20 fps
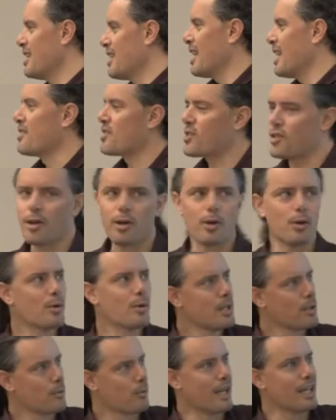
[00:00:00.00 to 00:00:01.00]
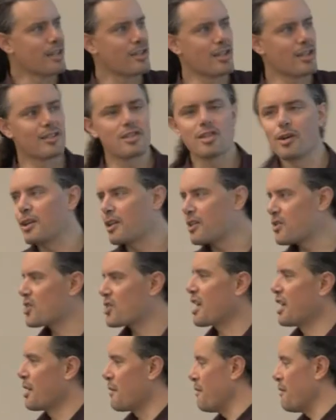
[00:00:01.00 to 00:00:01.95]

And so Renaissance artists kind of